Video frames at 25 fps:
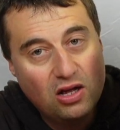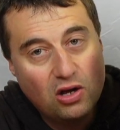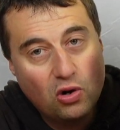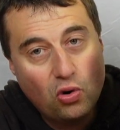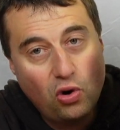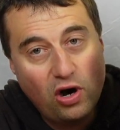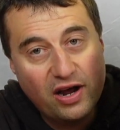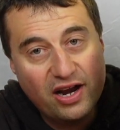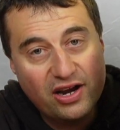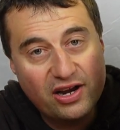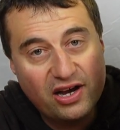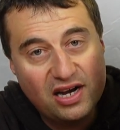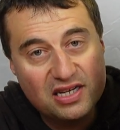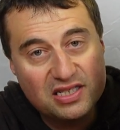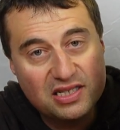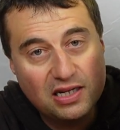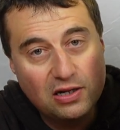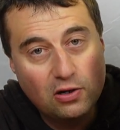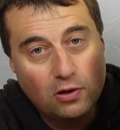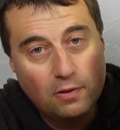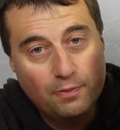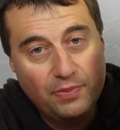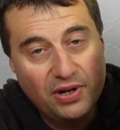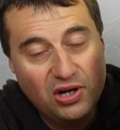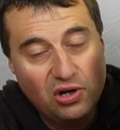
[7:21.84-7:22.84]
quite a nice
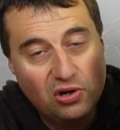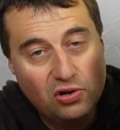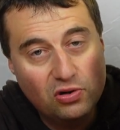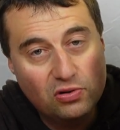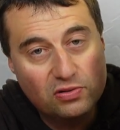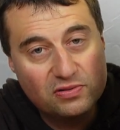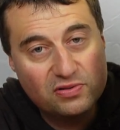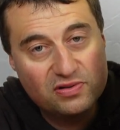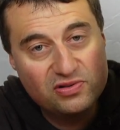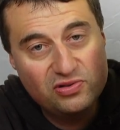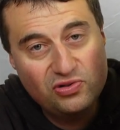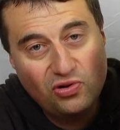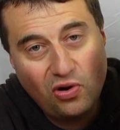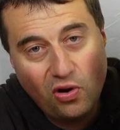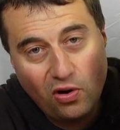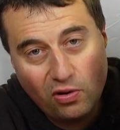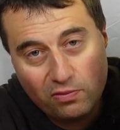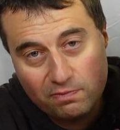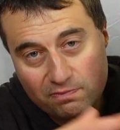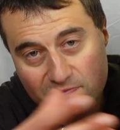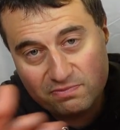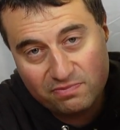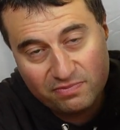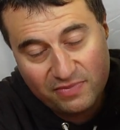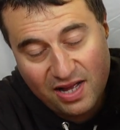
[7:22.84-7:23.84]
little build, not
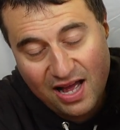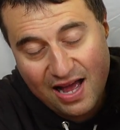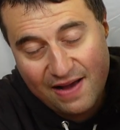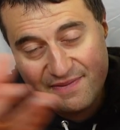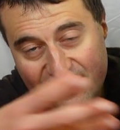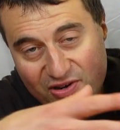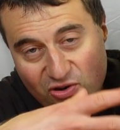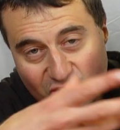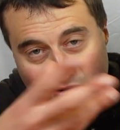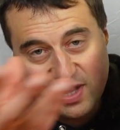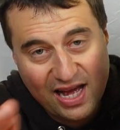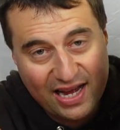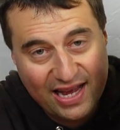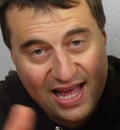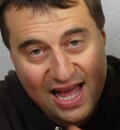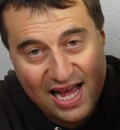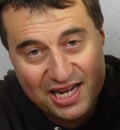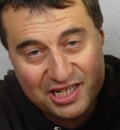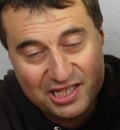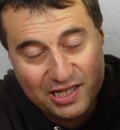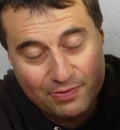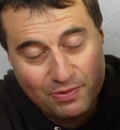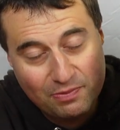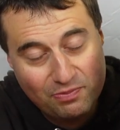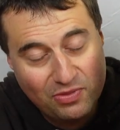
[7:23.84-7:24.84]
having all that
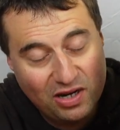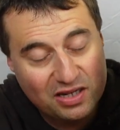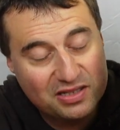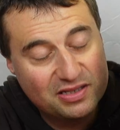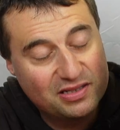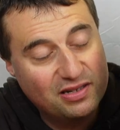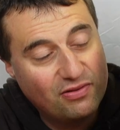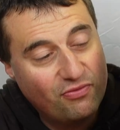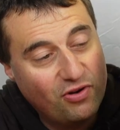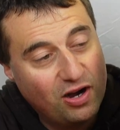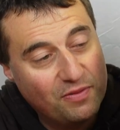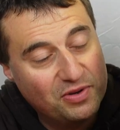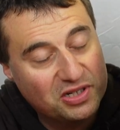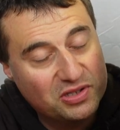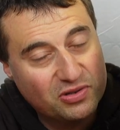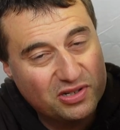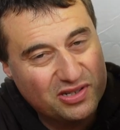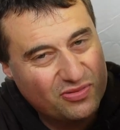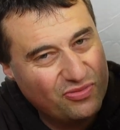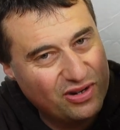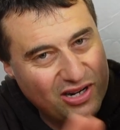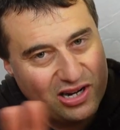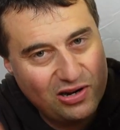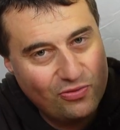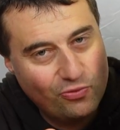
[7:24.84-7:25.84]
ketchup and mustard rubbish, because
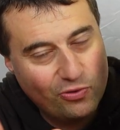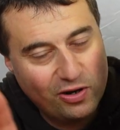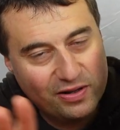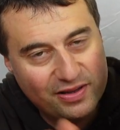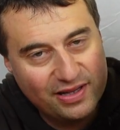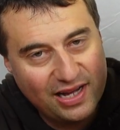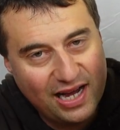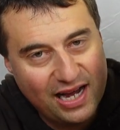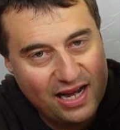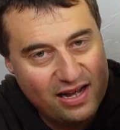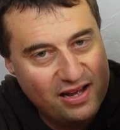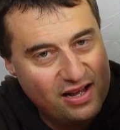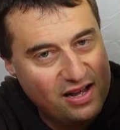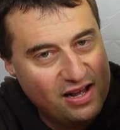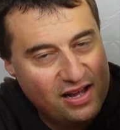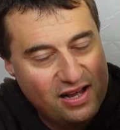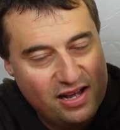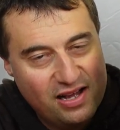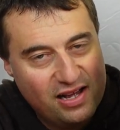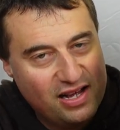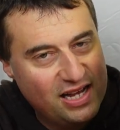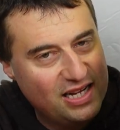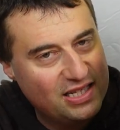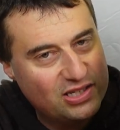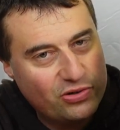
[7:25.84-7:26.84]
we don't want that.
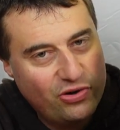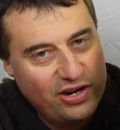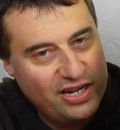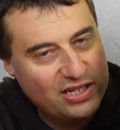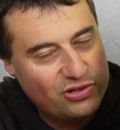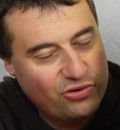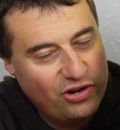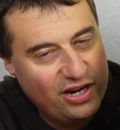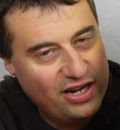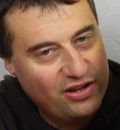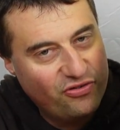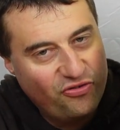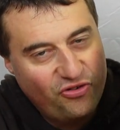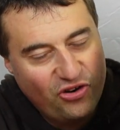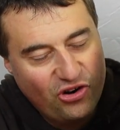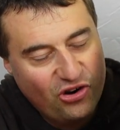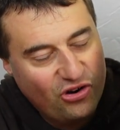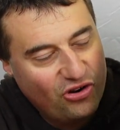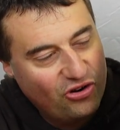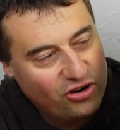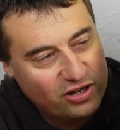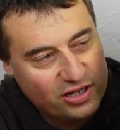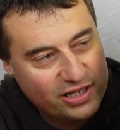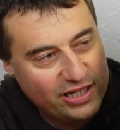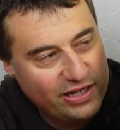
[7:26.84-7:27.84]
In
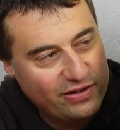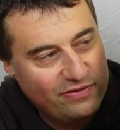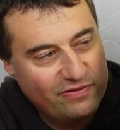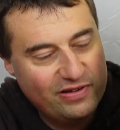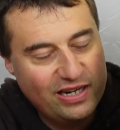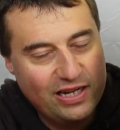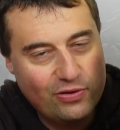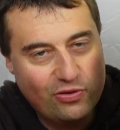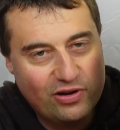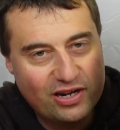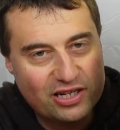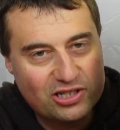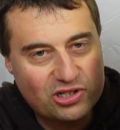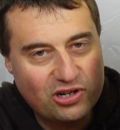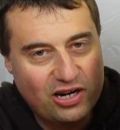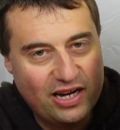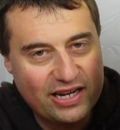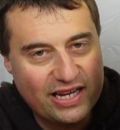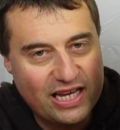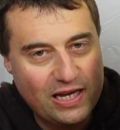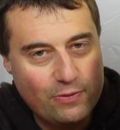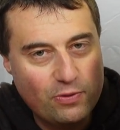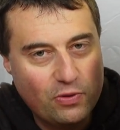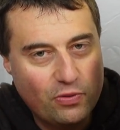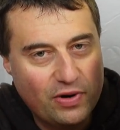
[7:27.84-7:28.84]
2024, you really want to try
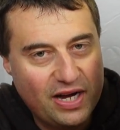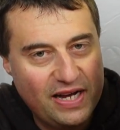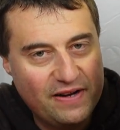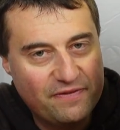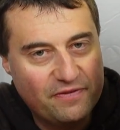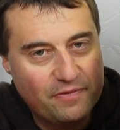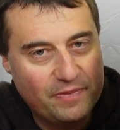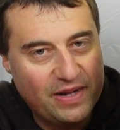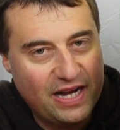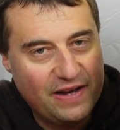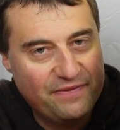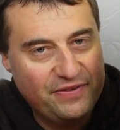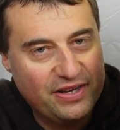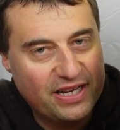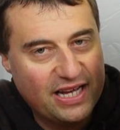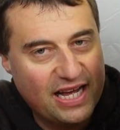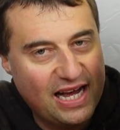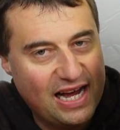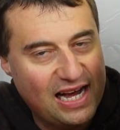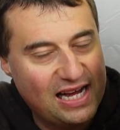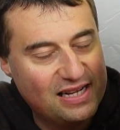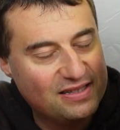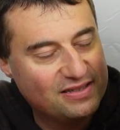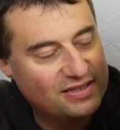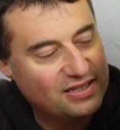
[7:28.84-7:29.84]
and keep away from that if you
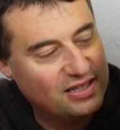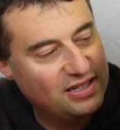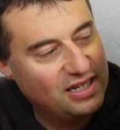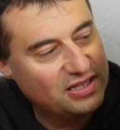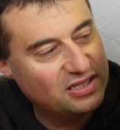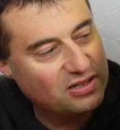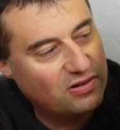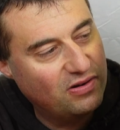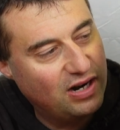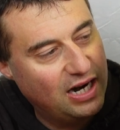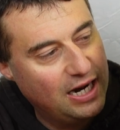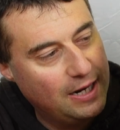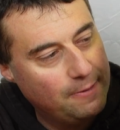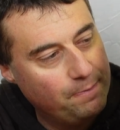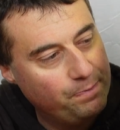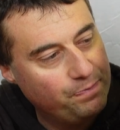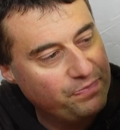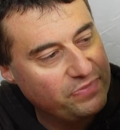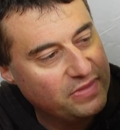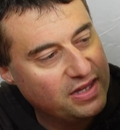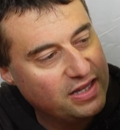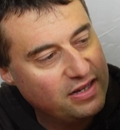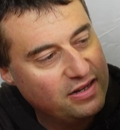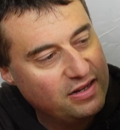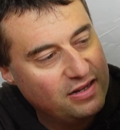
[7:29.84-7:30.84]
can, so that's great.
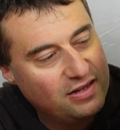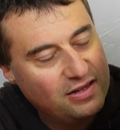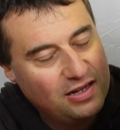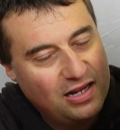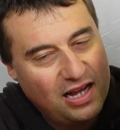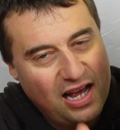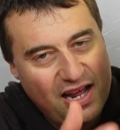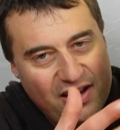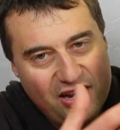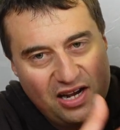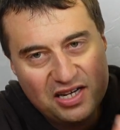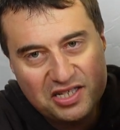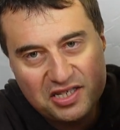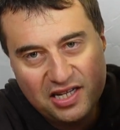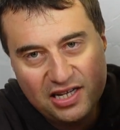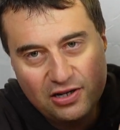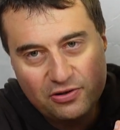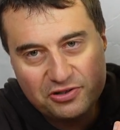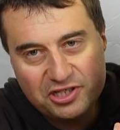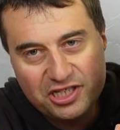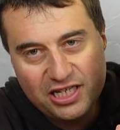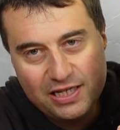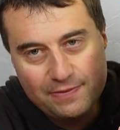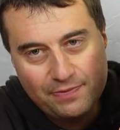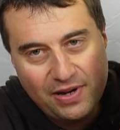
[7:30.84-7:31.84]
A nice little
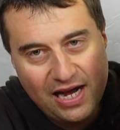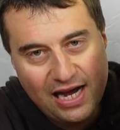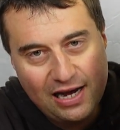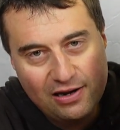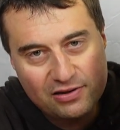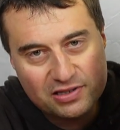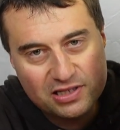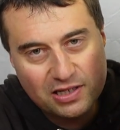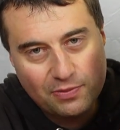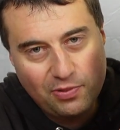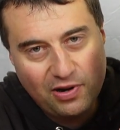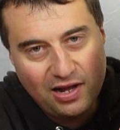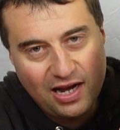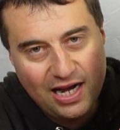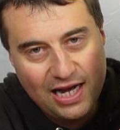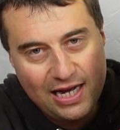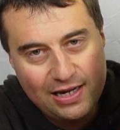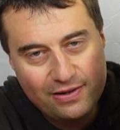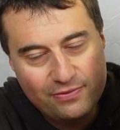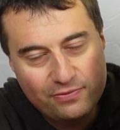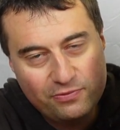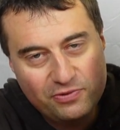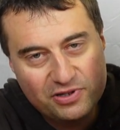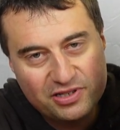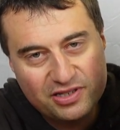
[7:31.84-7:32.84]
cheap power
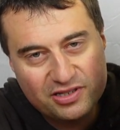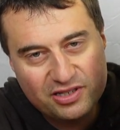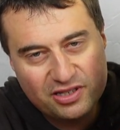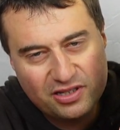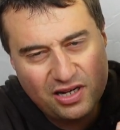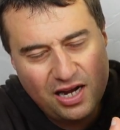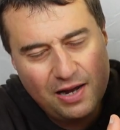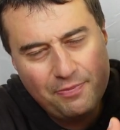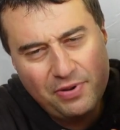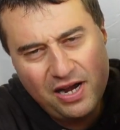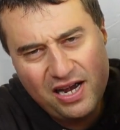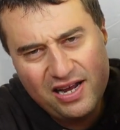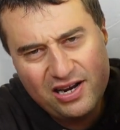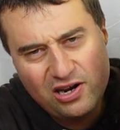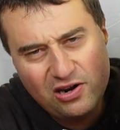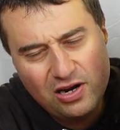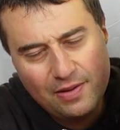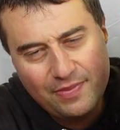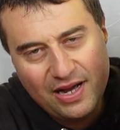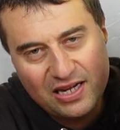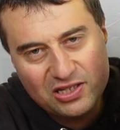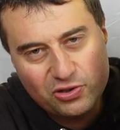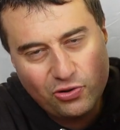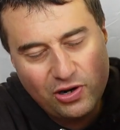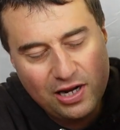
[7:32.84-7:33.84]
supply, which I paid only
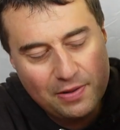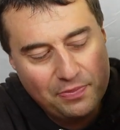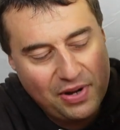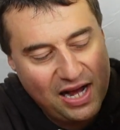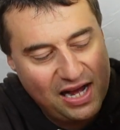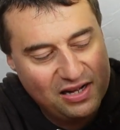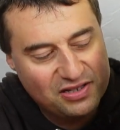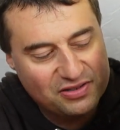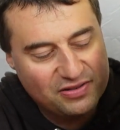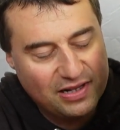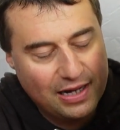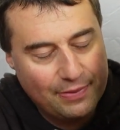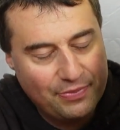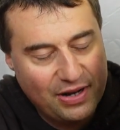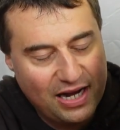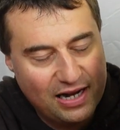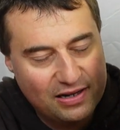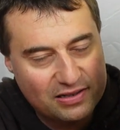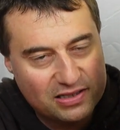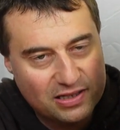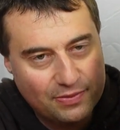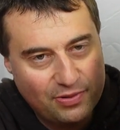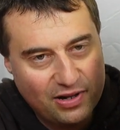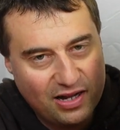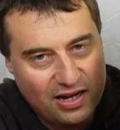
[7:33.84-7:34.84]
about £20 for that
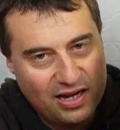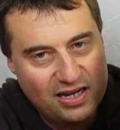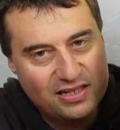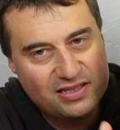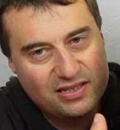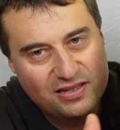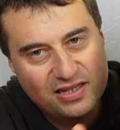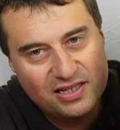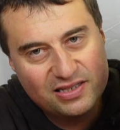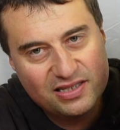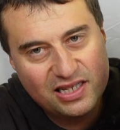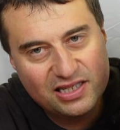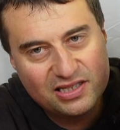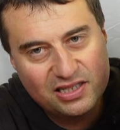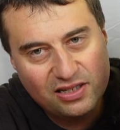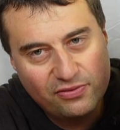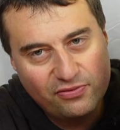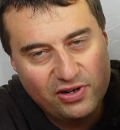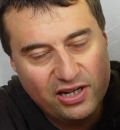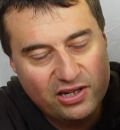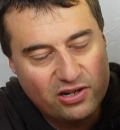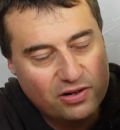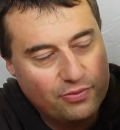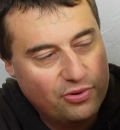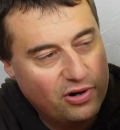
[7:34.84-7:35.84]
power supply, so that's actually a
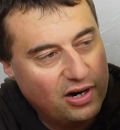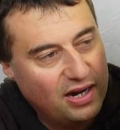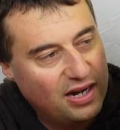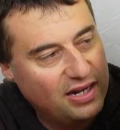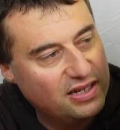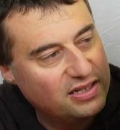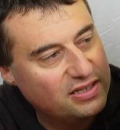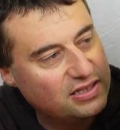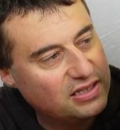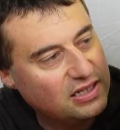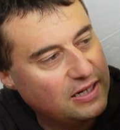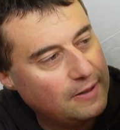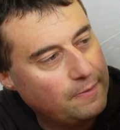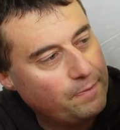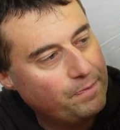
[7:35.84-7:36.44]
really good price.